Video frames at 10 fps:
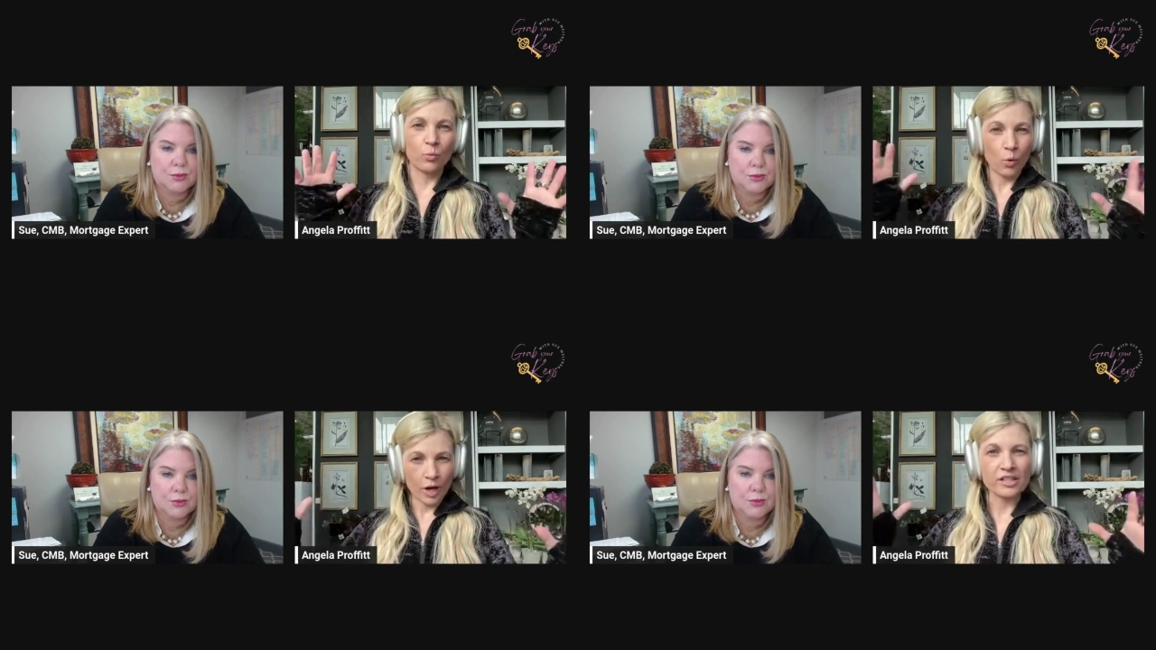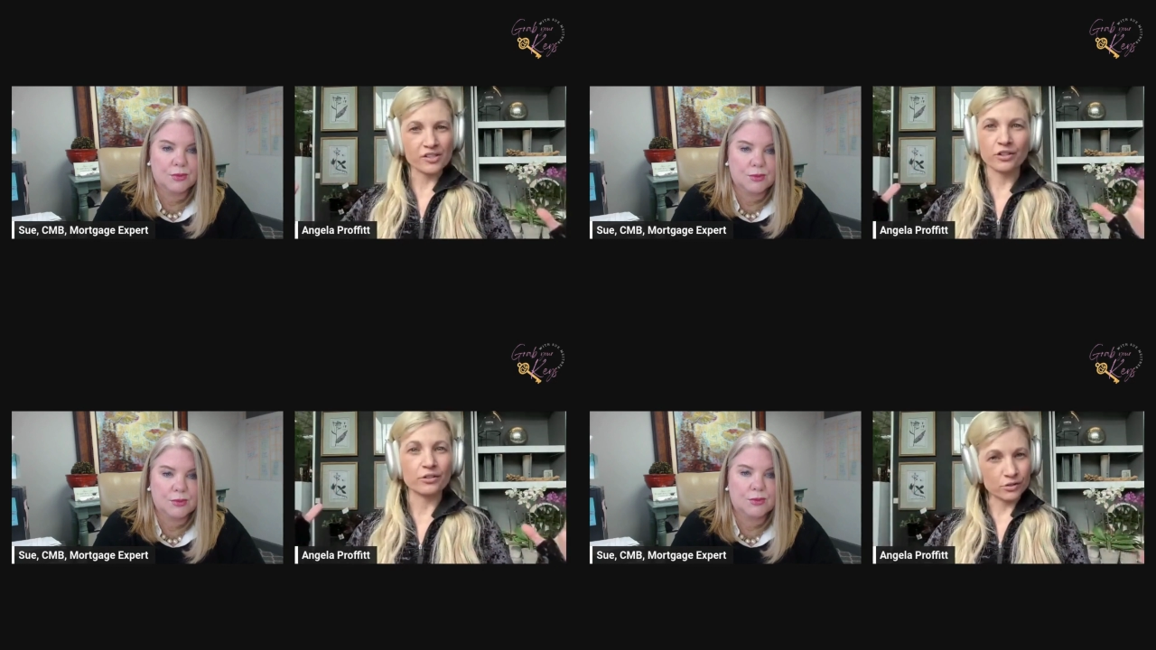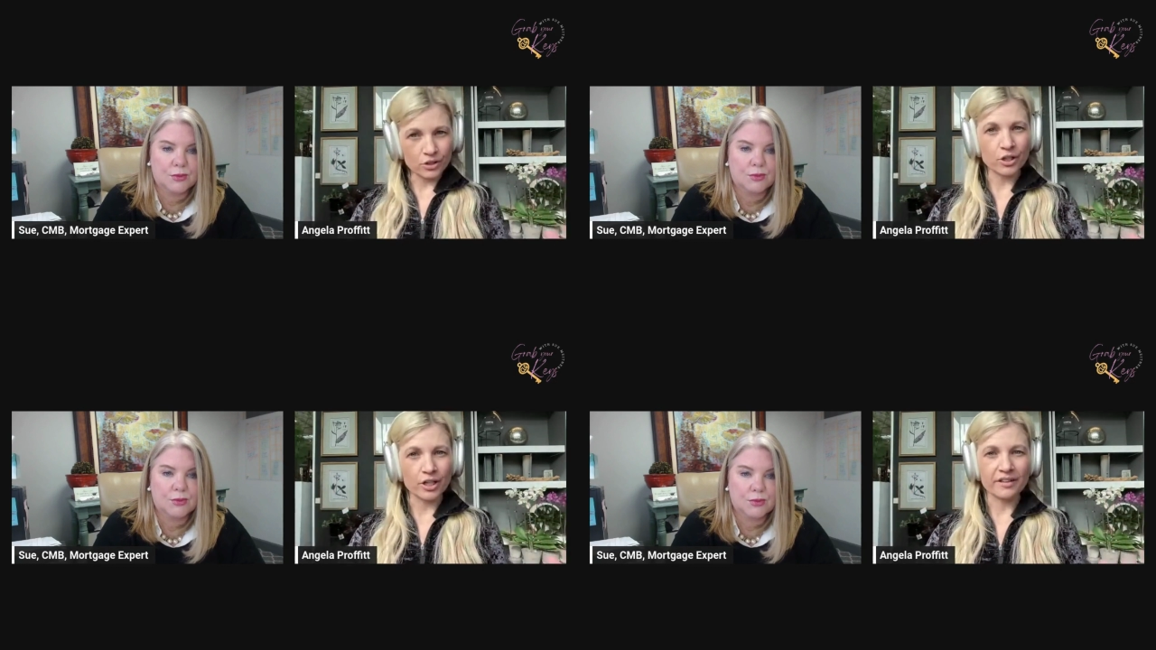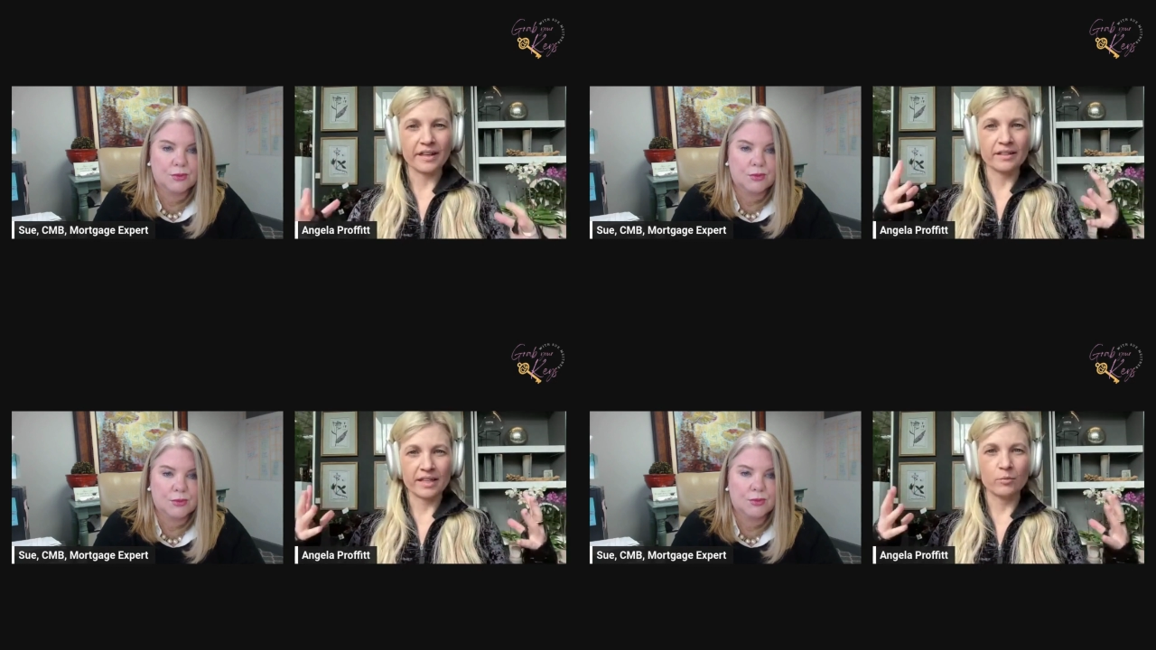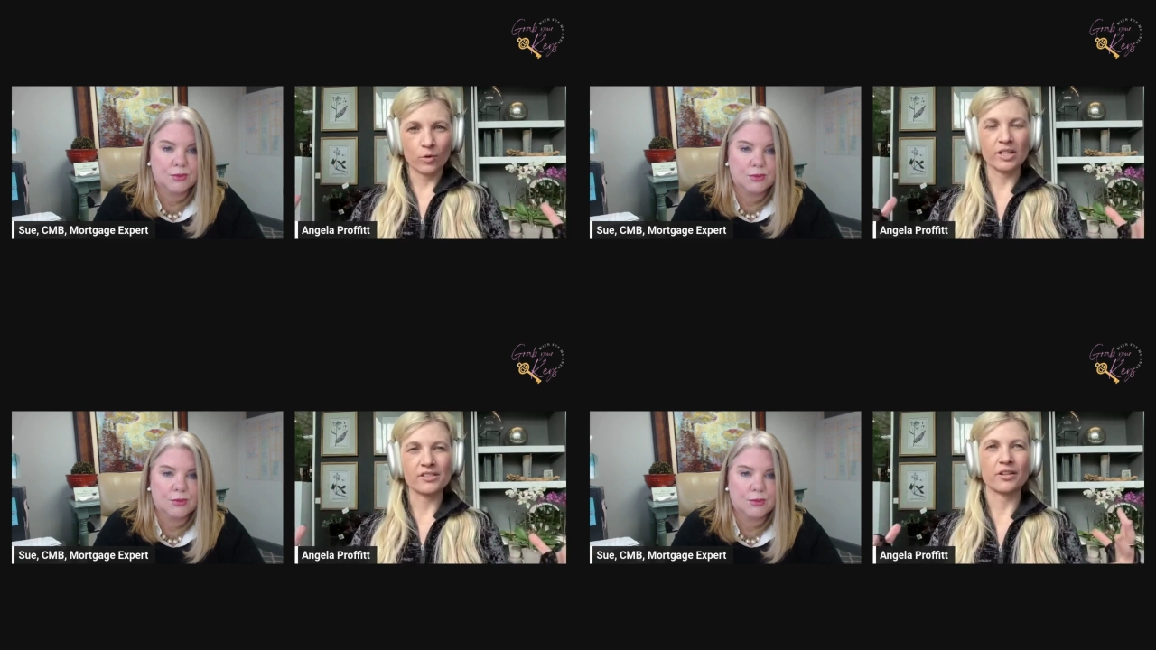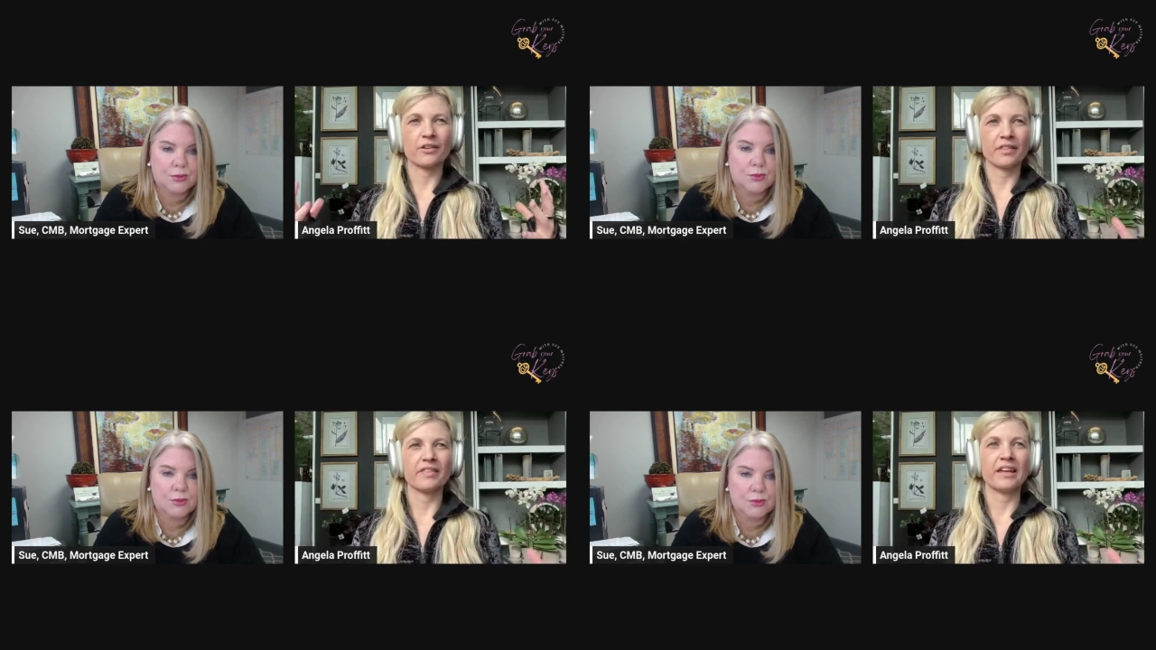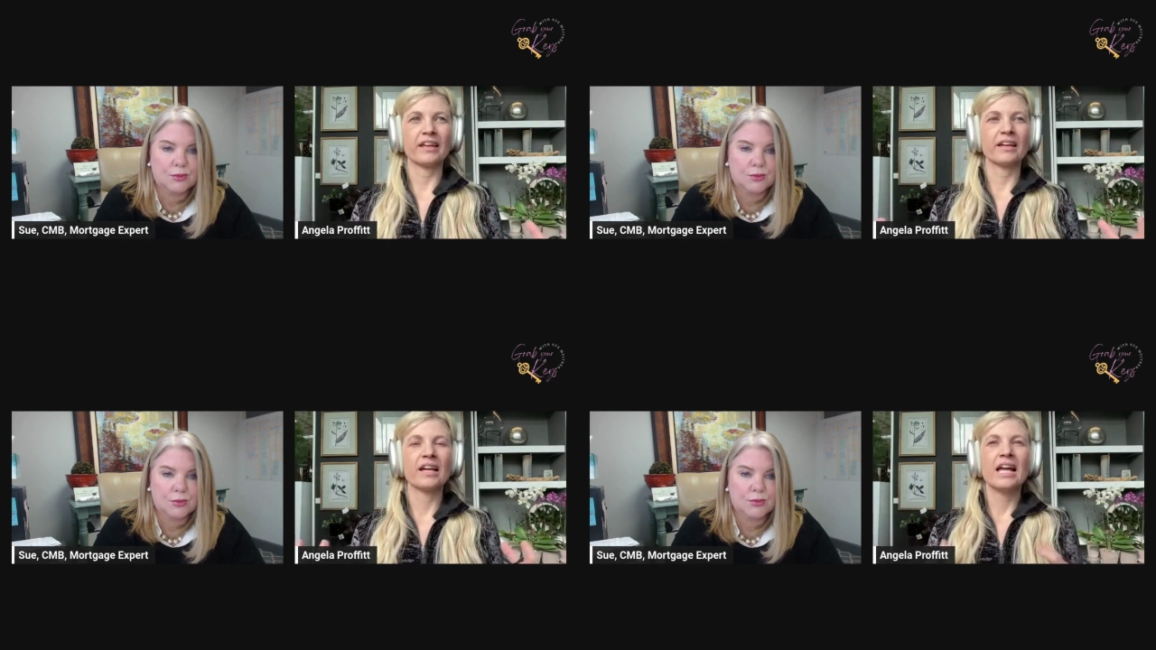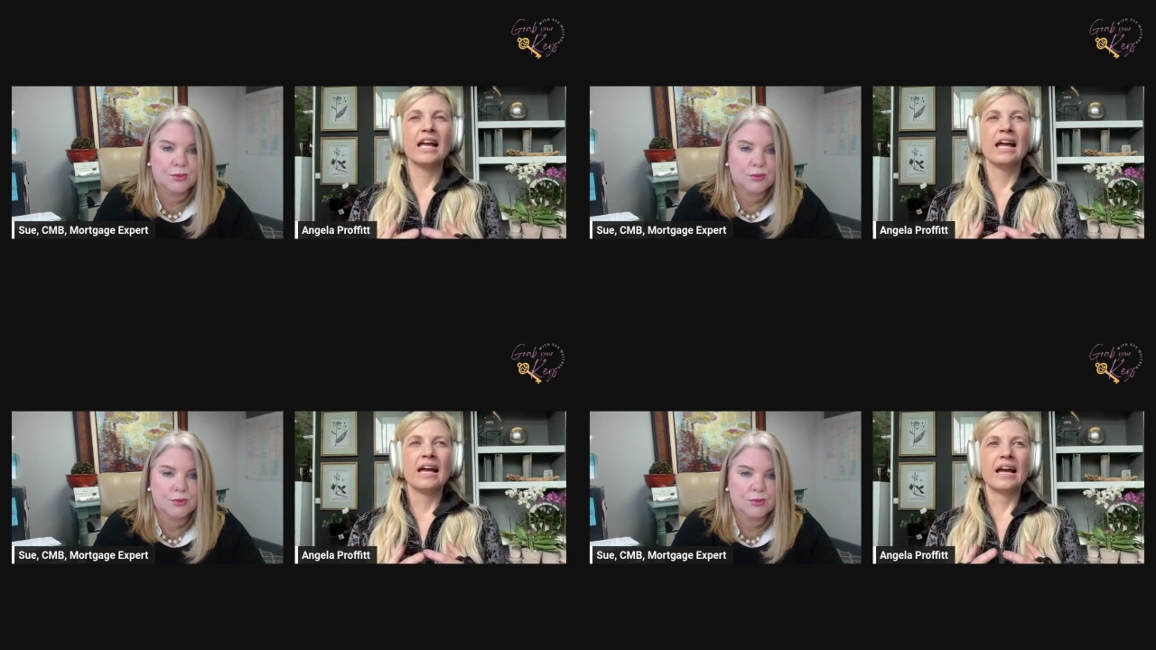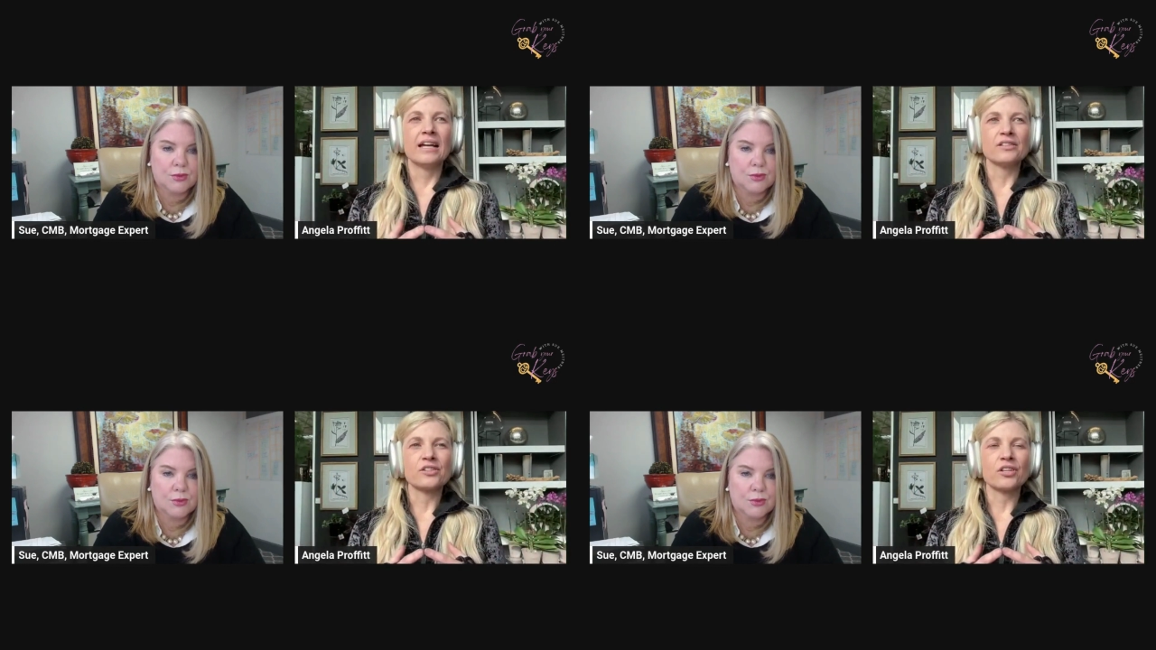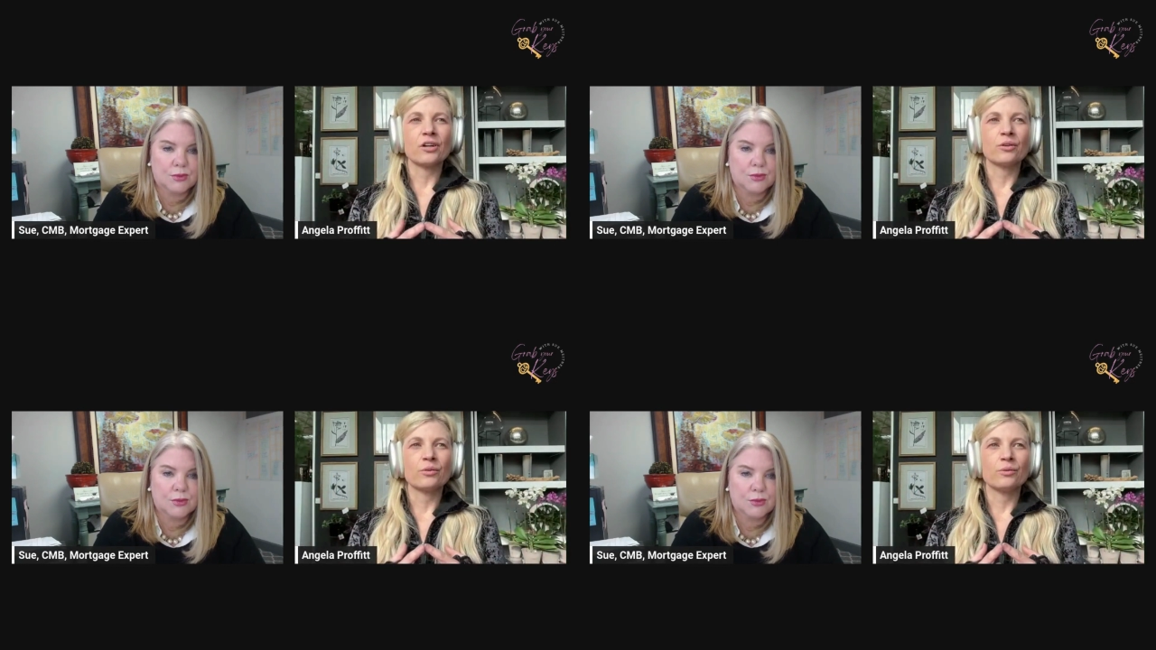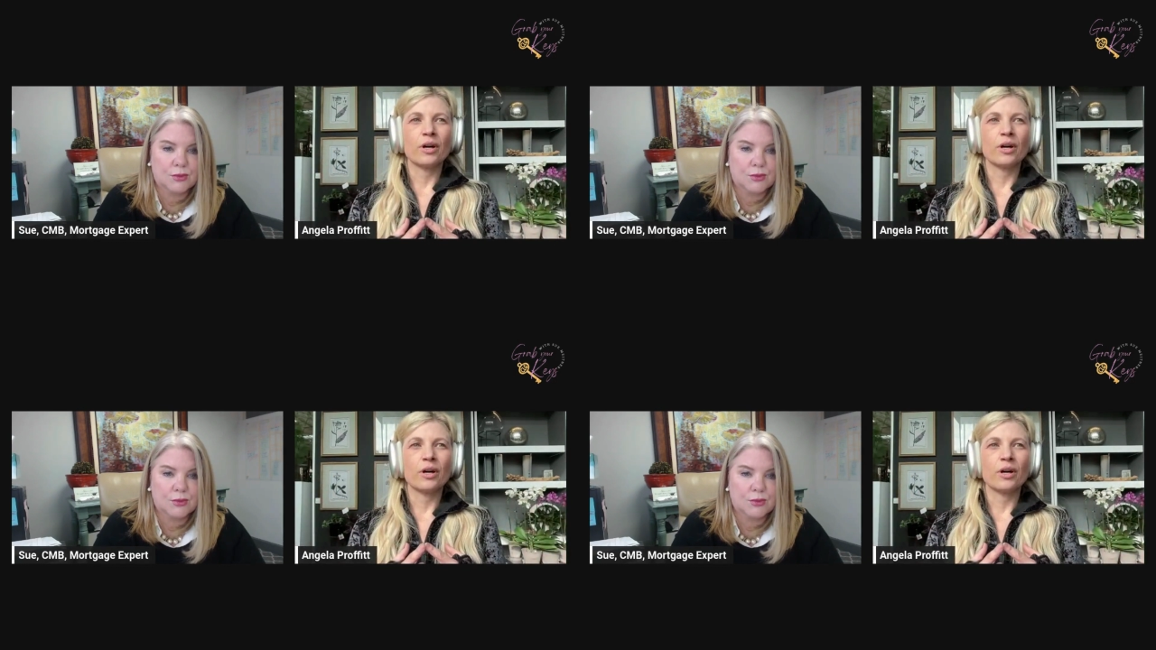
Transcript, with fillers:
Speaker 1: want a certain look they they want a certain thing and so